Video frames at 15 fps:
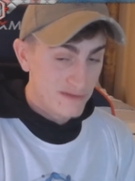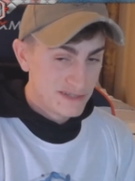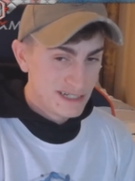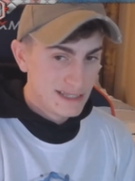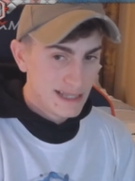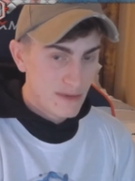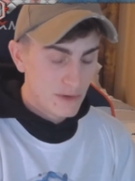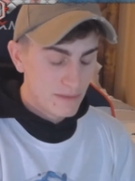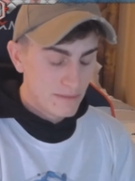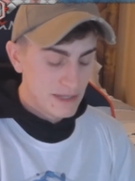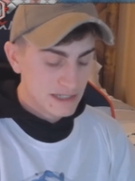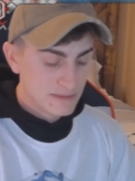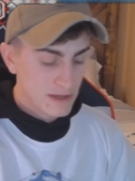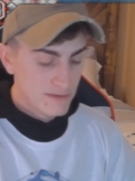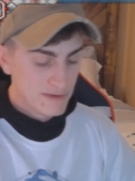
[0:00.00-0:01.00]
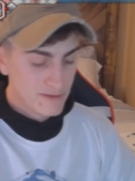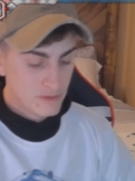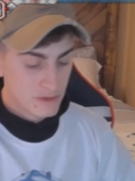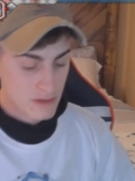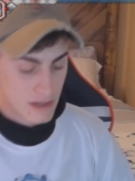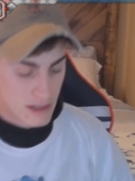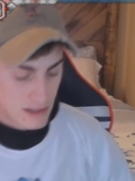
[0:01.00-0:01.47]
I've seen that one at Best Buy. I've
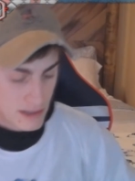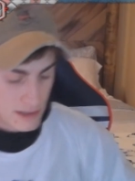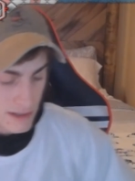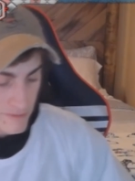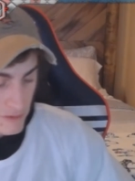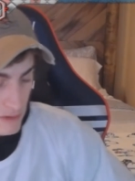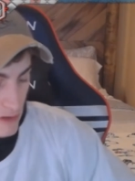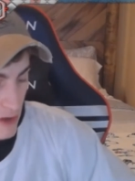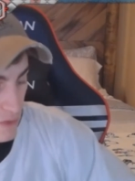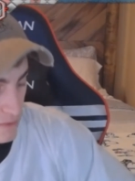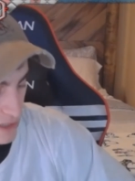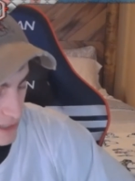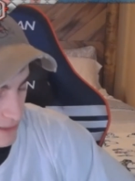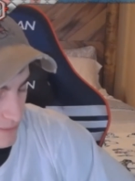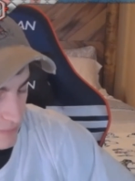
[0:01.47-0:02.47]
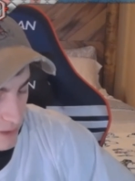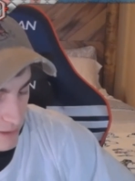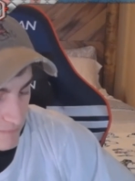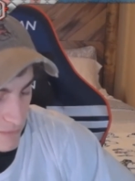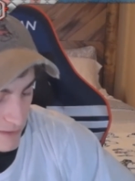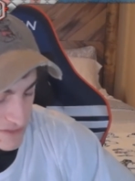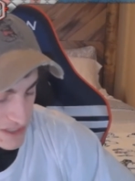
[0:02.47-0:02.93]
never Never owned it,
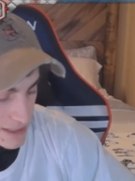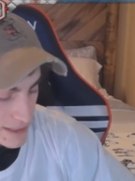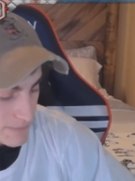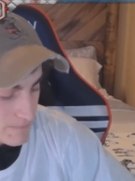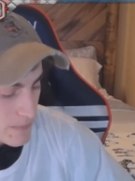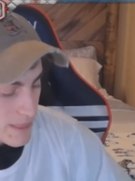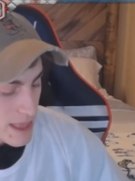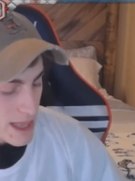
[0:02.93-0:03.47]
but I've seen it.